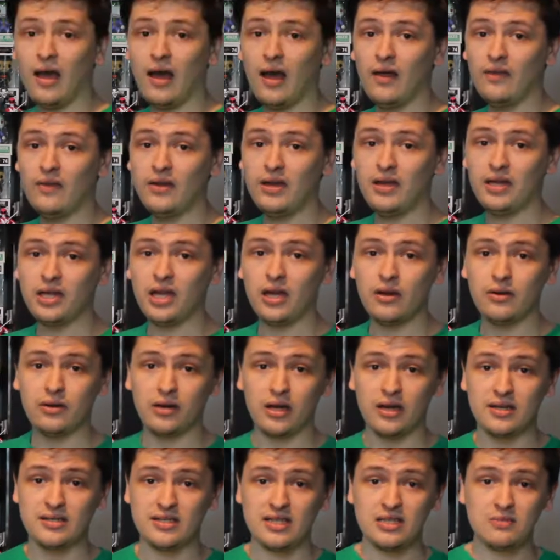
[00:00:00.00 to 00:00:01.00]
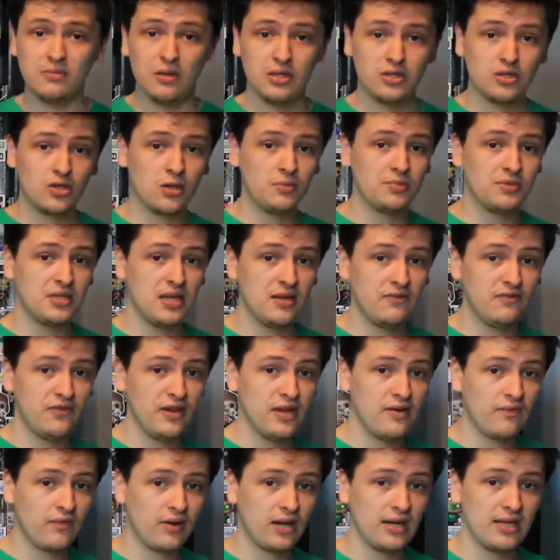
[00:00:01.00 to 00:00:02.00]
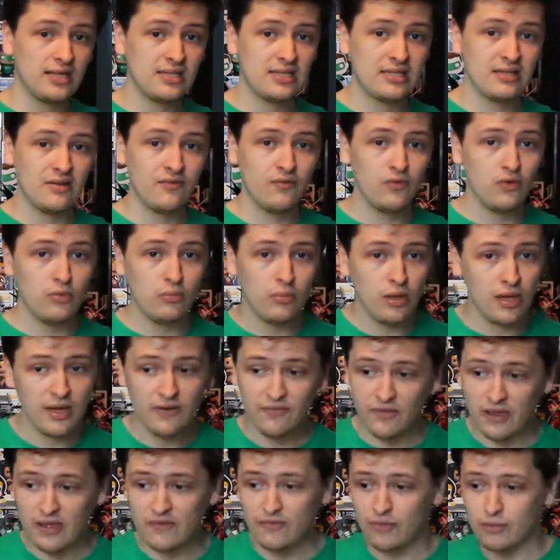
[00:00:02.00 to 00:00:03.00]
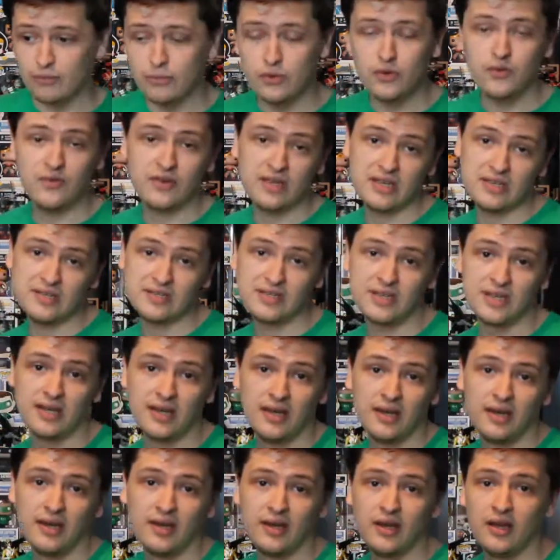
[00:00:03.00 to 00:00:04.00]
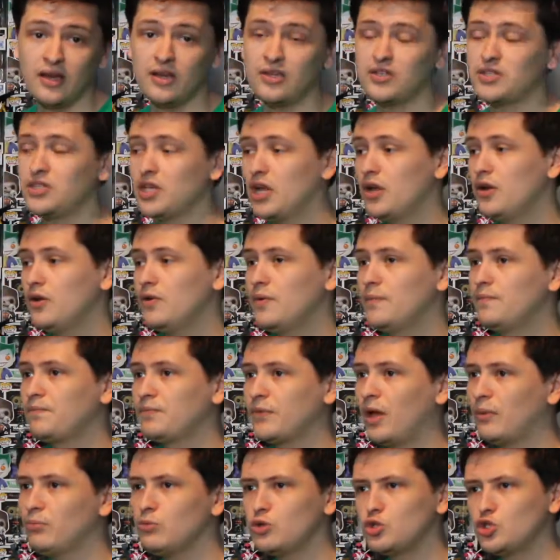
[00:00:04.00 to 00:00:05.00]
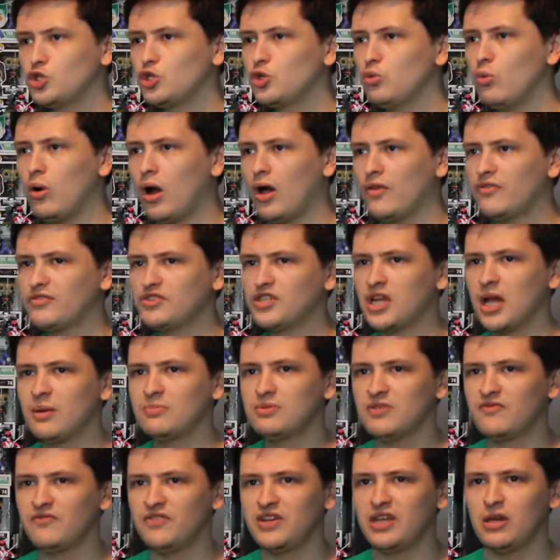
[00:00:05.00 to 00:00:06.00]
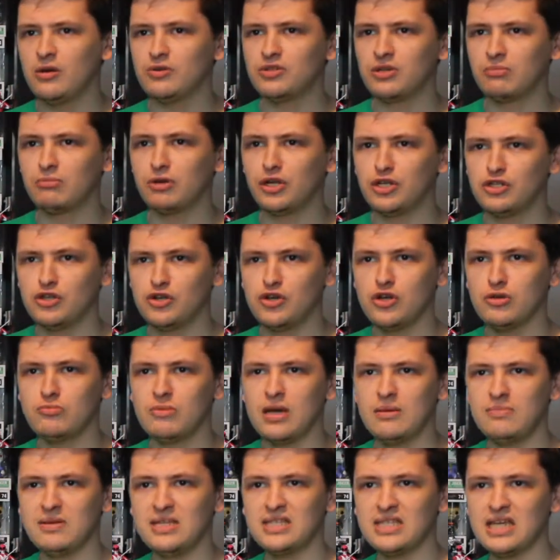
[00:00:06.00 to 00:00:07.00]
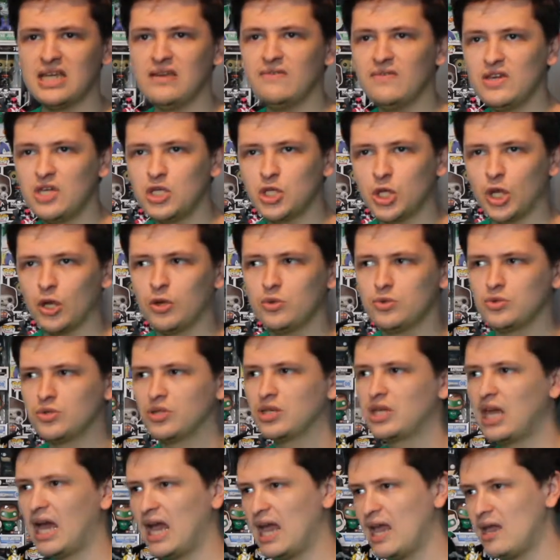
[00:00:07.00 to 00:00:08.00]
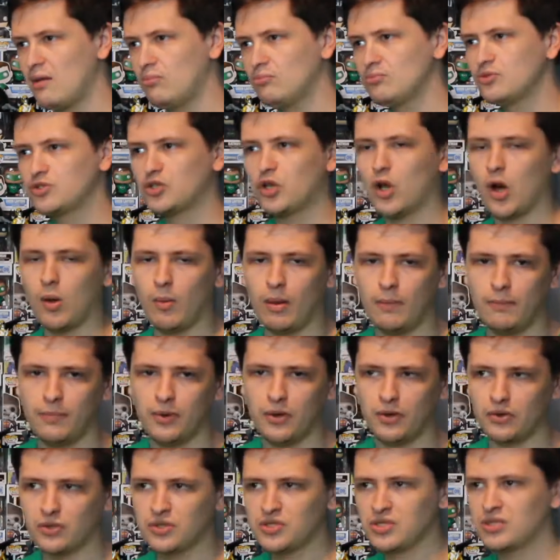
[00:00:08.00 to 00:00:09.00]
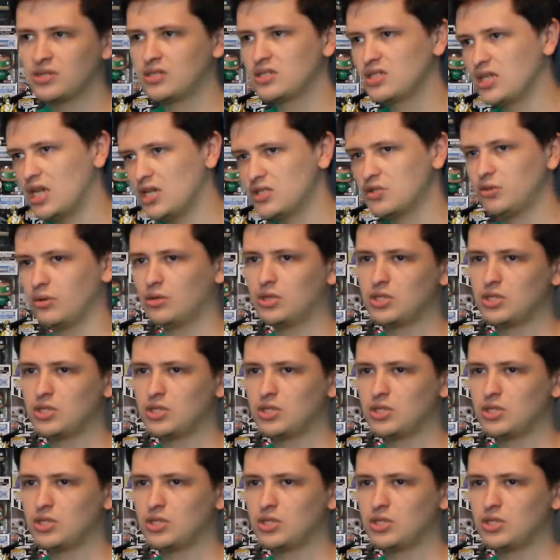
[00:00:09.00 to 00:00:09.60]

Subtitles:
And there you go, guys. That's my top 10 favourite list of all my favourite movies. So, I'm not sure what other types of videos I'm going to do. Maybe TV shows, games, comic books, etc,